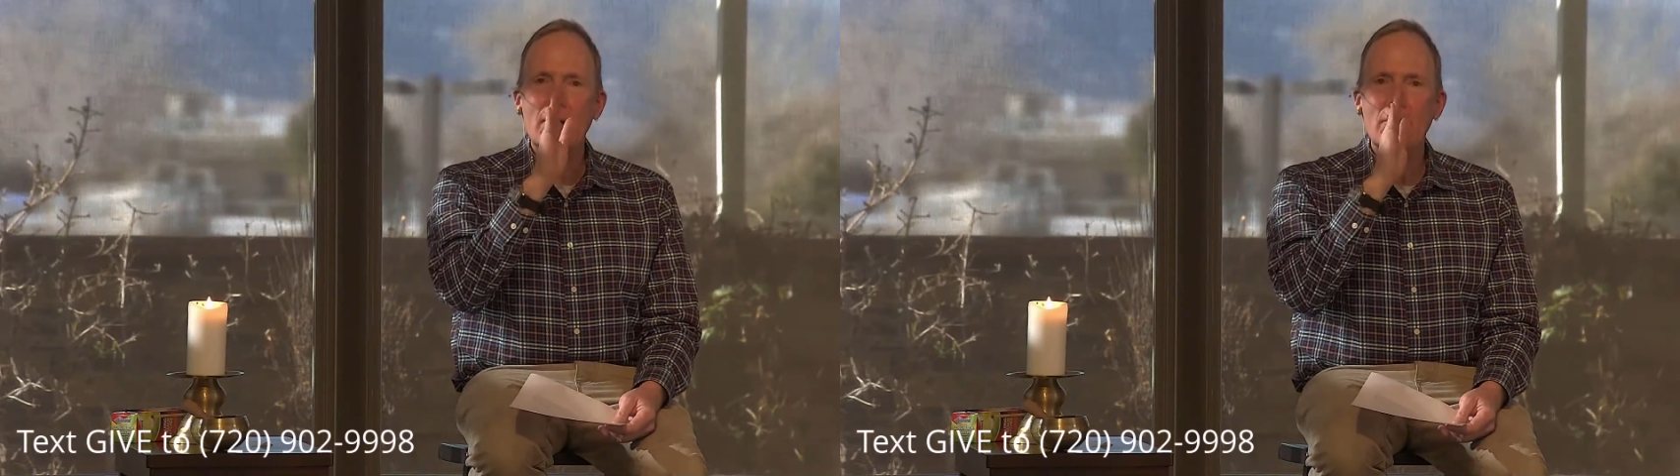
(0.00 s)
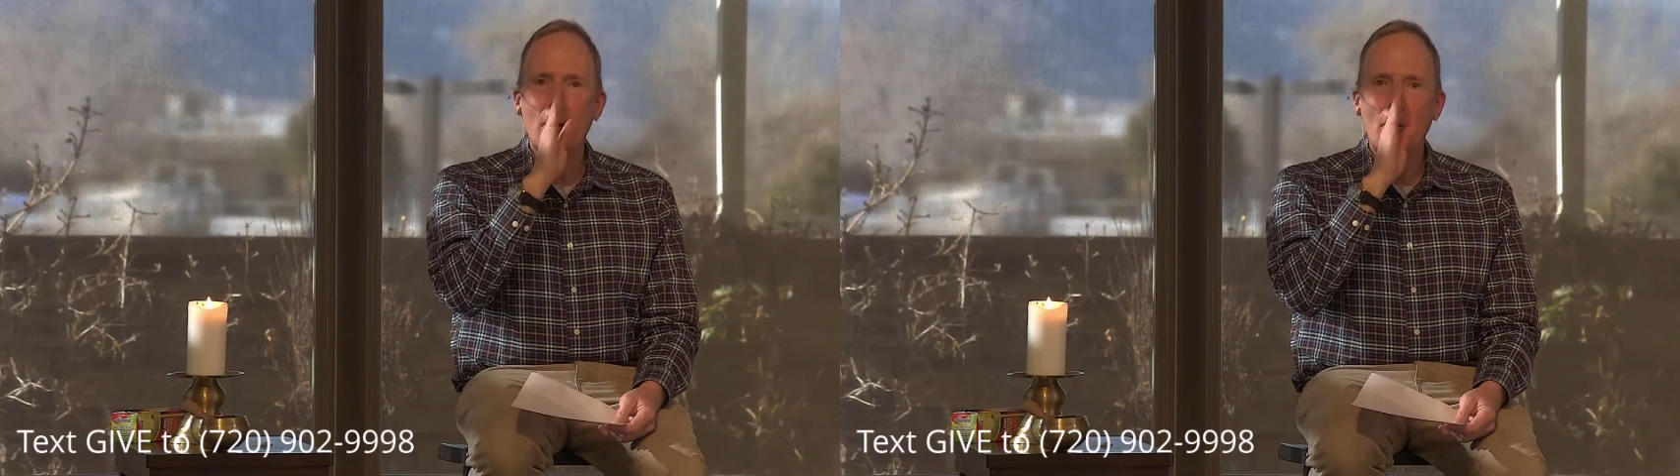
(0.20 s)

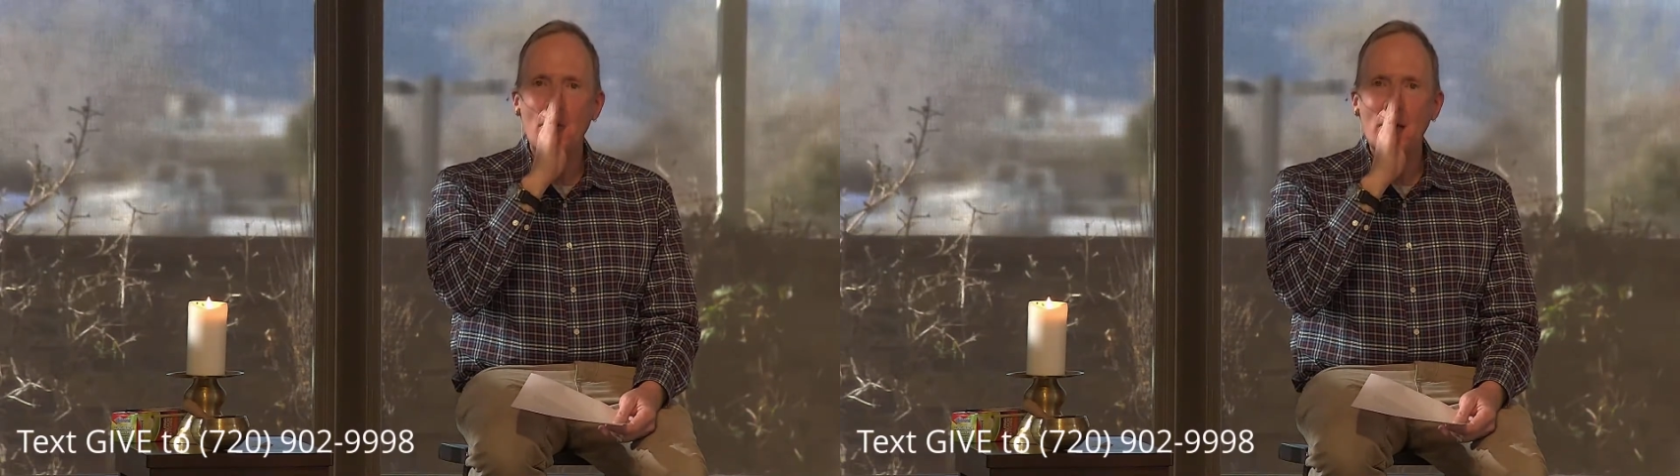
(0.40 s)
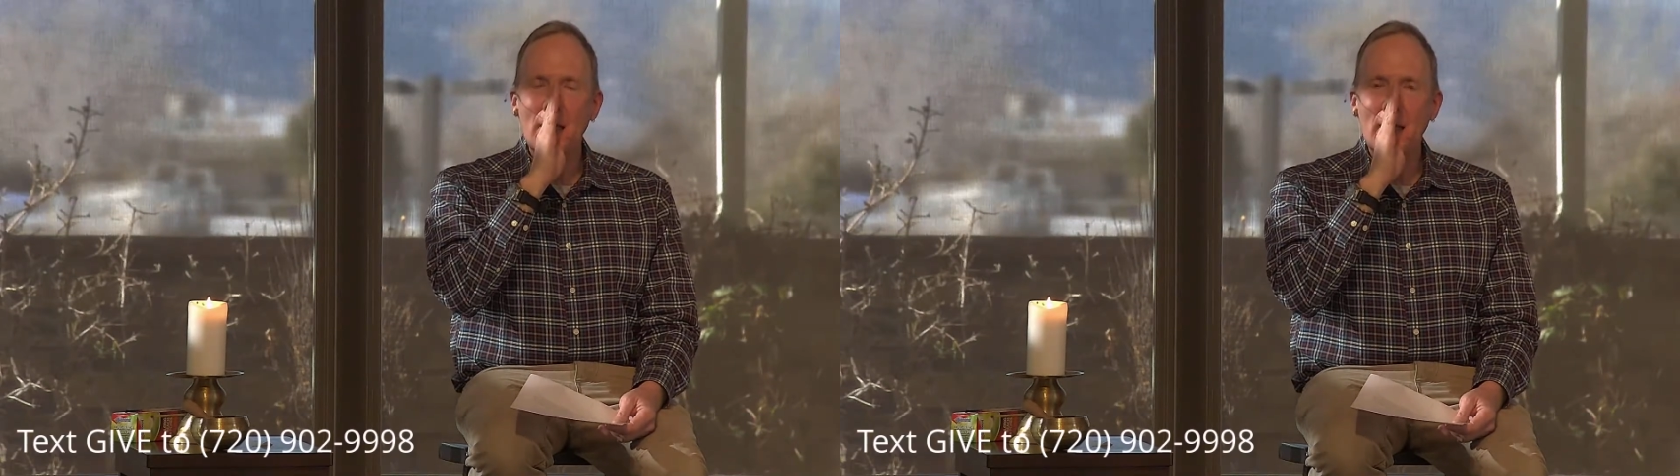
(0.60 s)
You
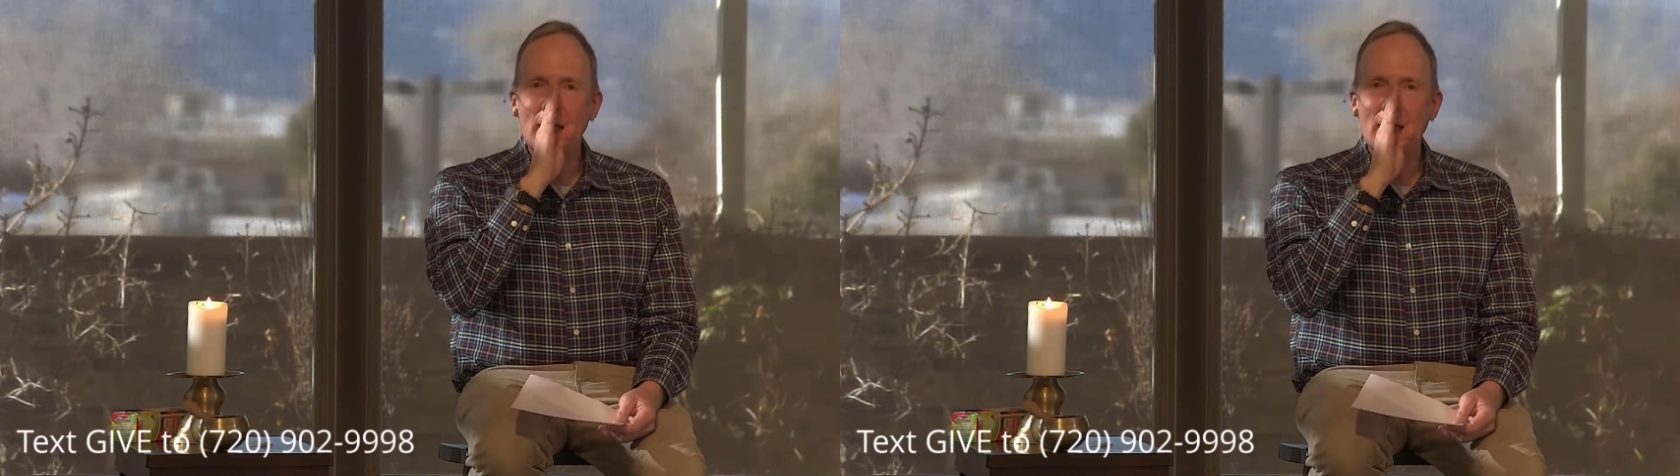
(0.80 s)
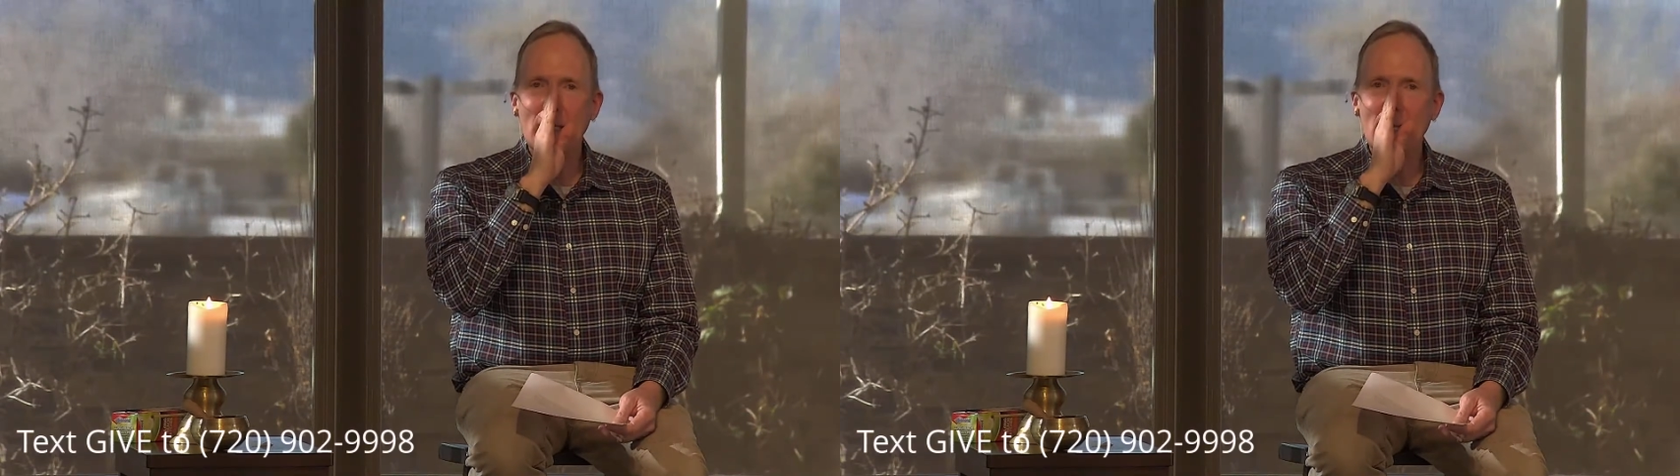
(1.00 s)

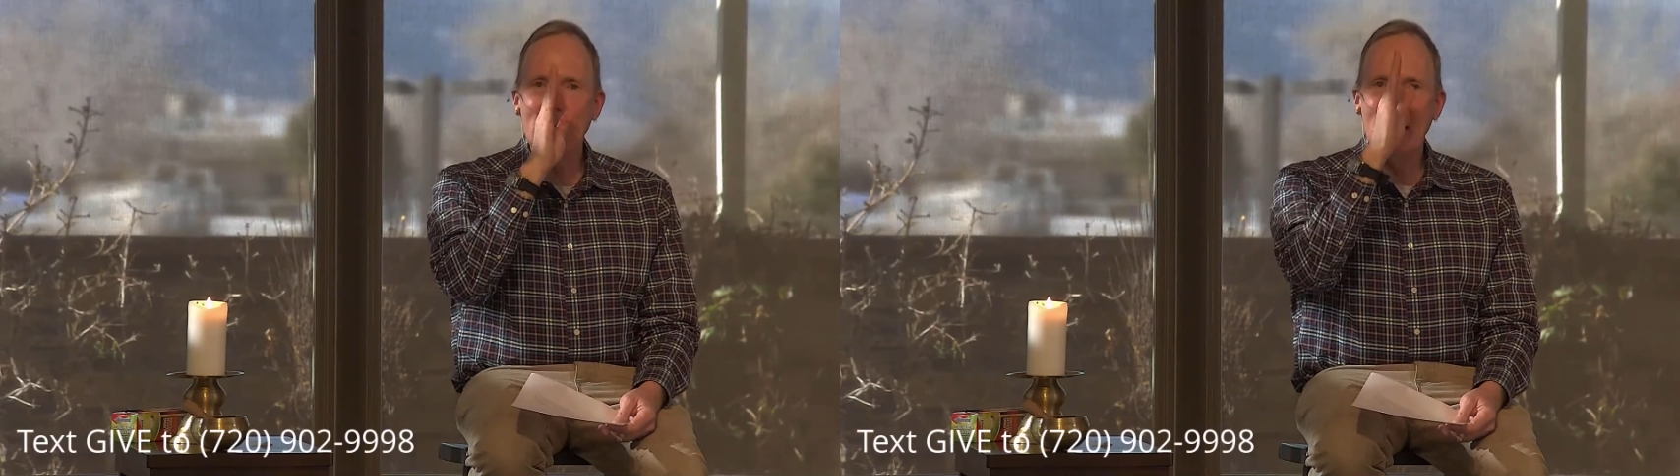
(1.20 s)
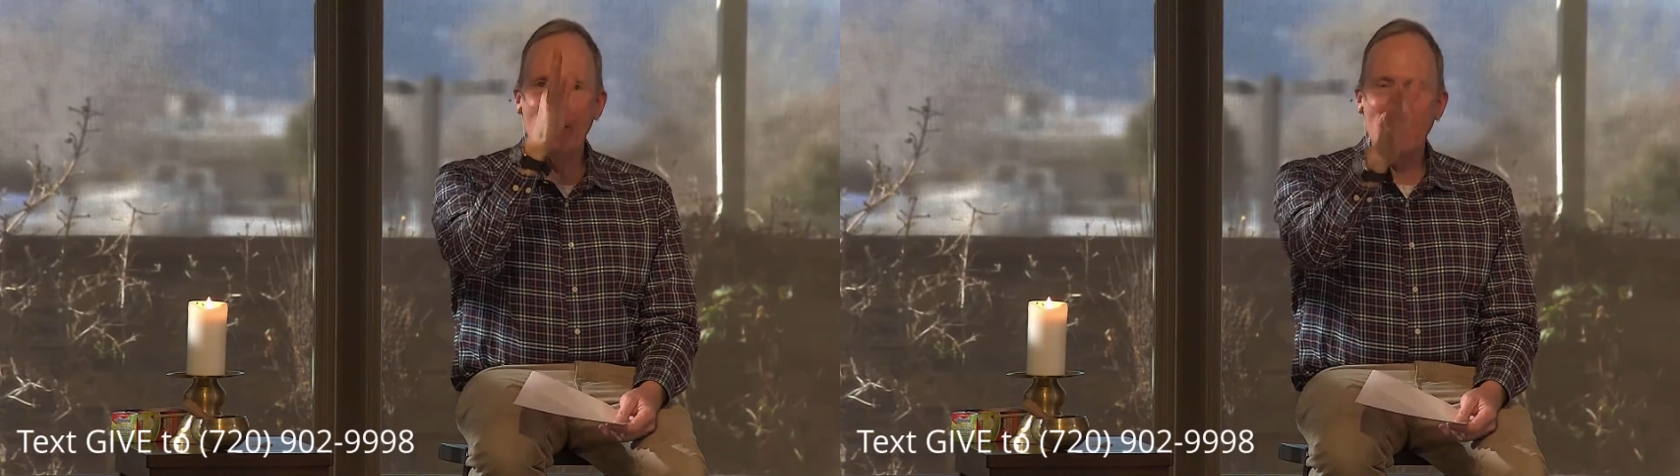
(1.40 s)
only can
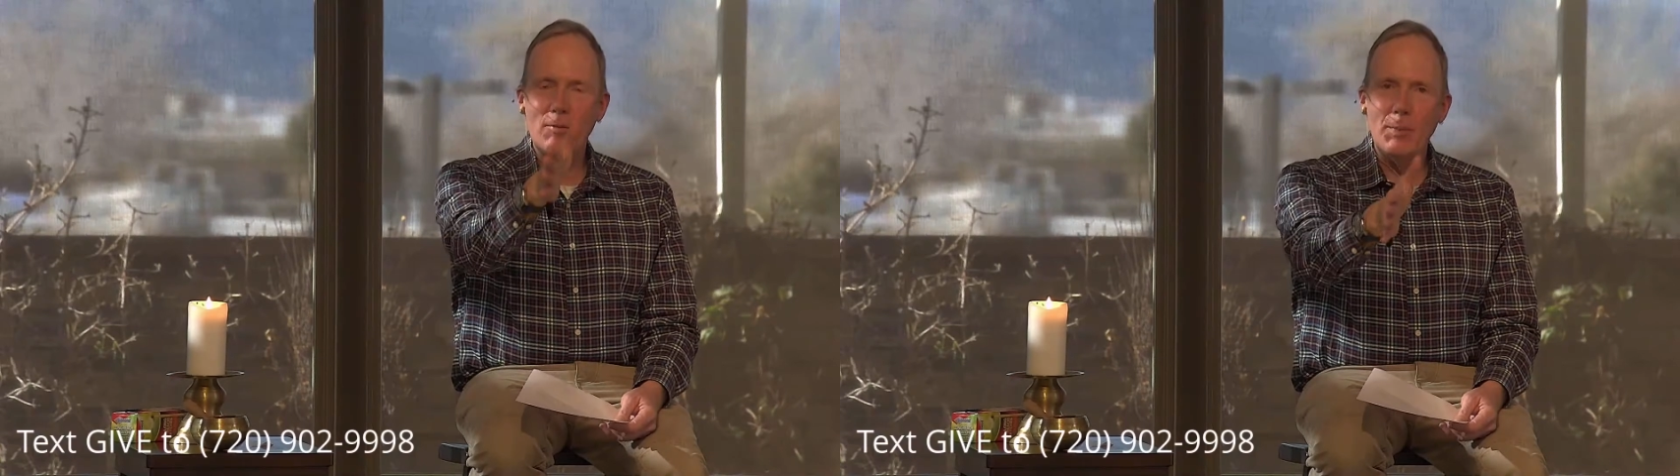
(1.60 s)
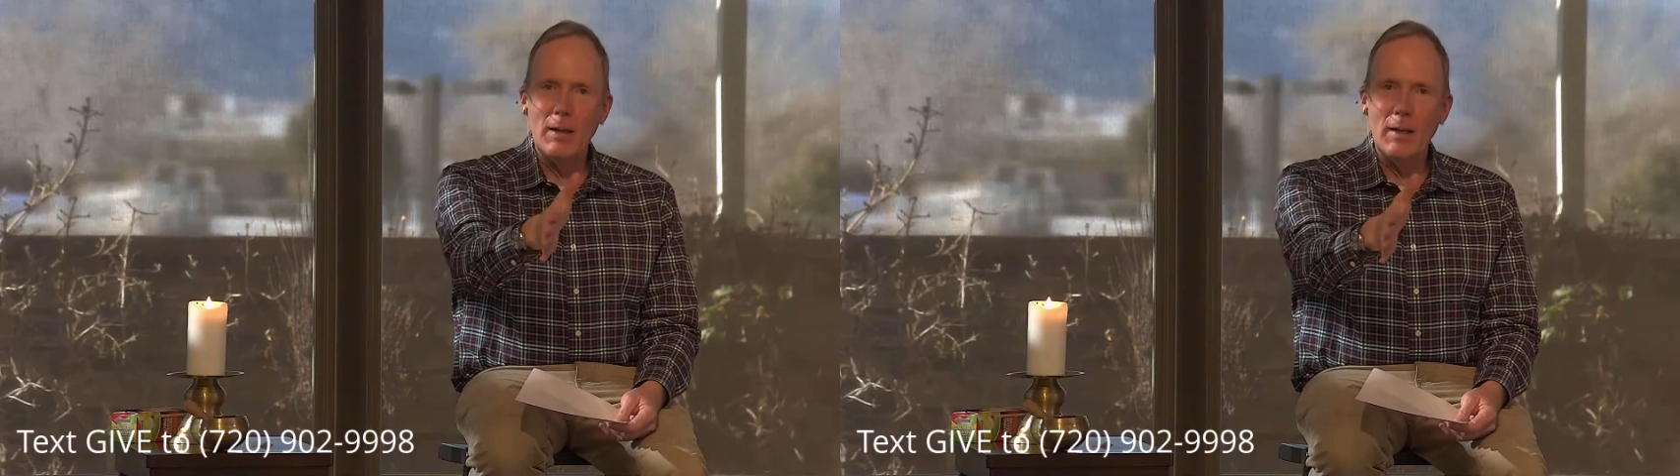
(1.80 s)

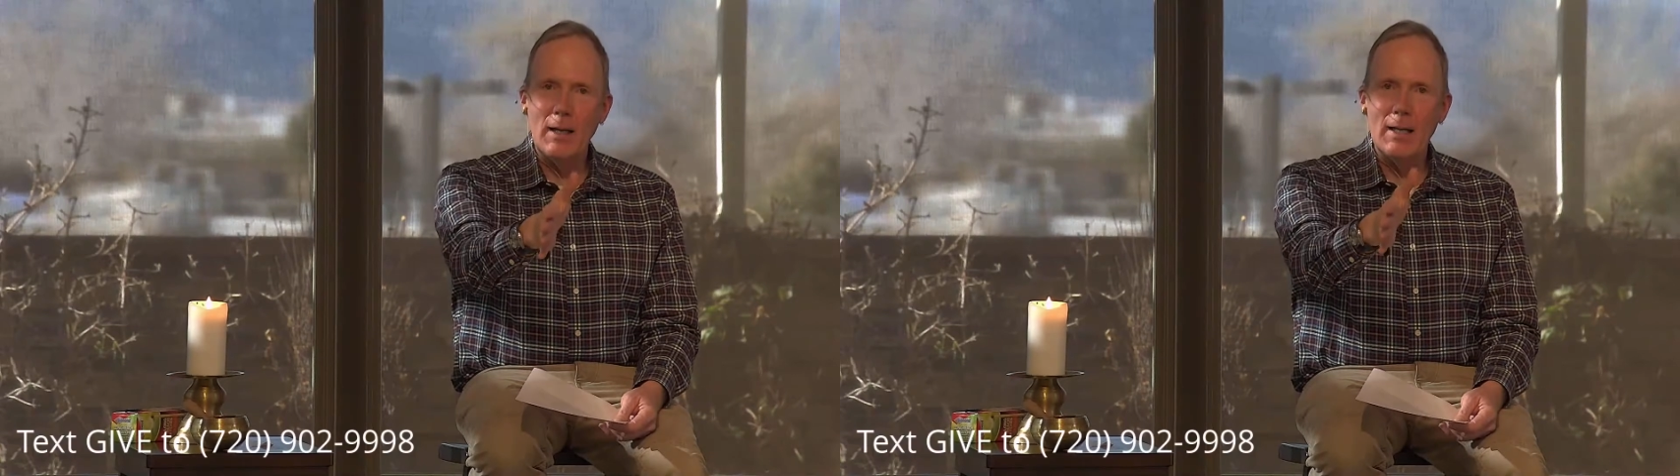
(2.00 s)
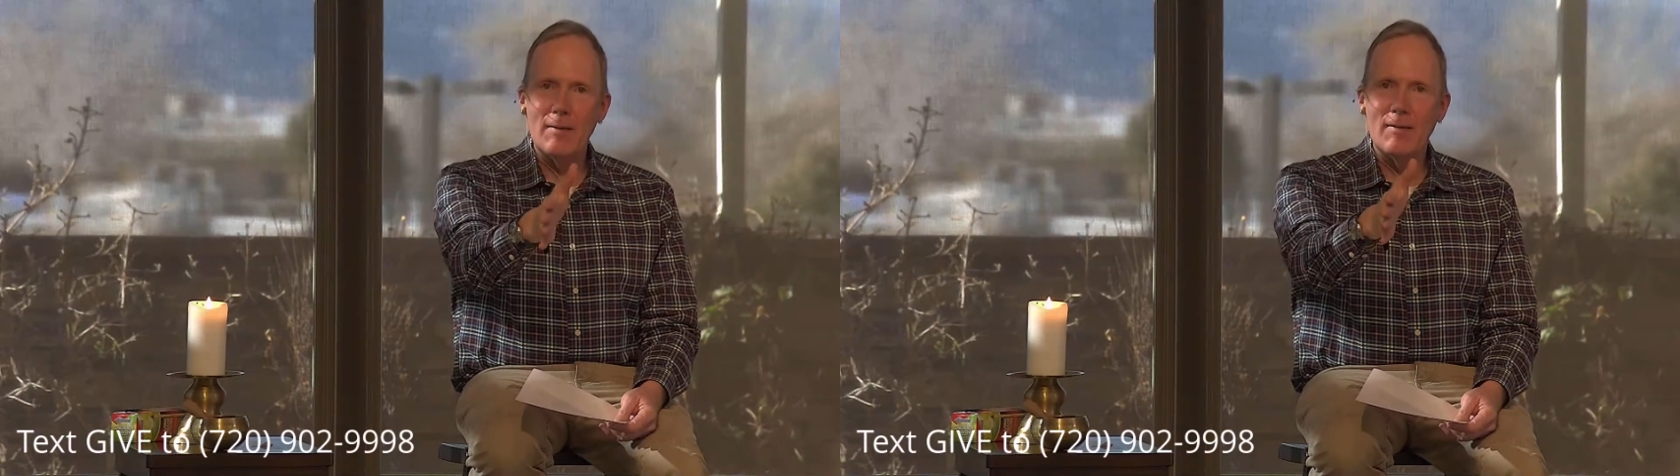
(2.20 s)

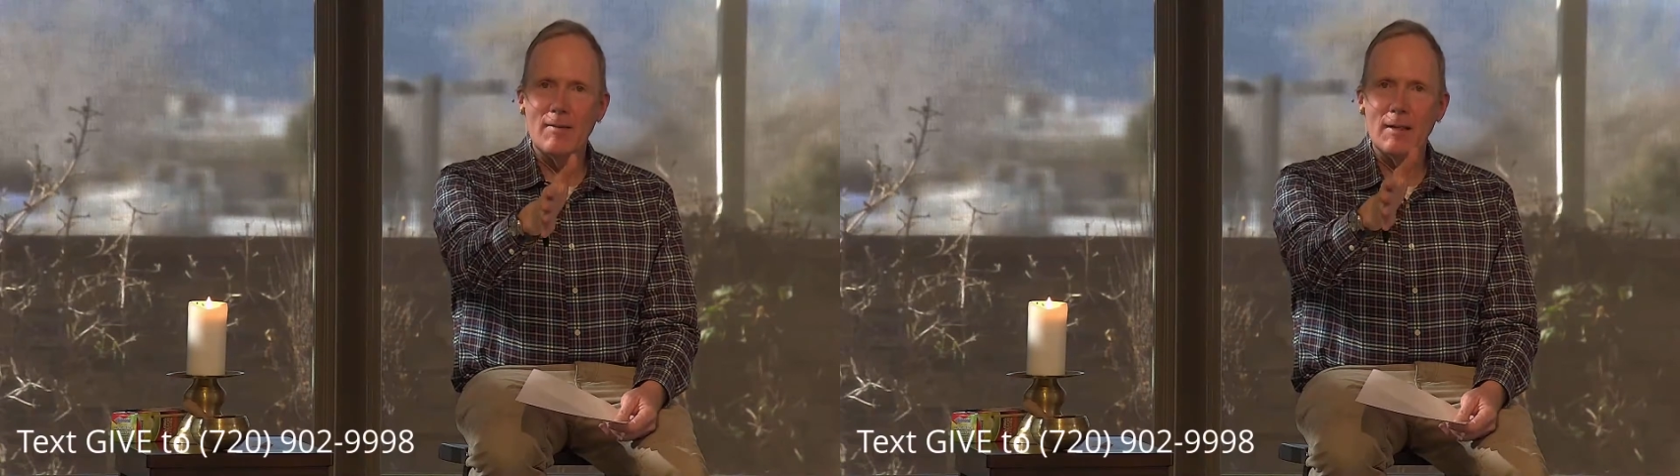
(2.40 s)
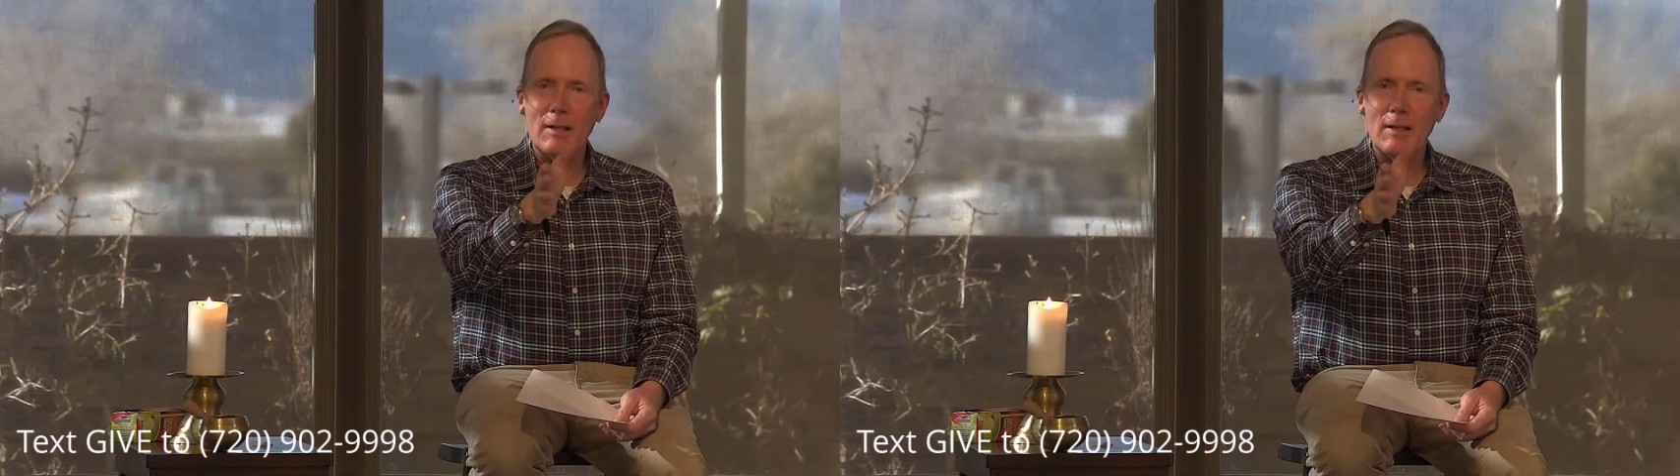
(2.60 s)
experience,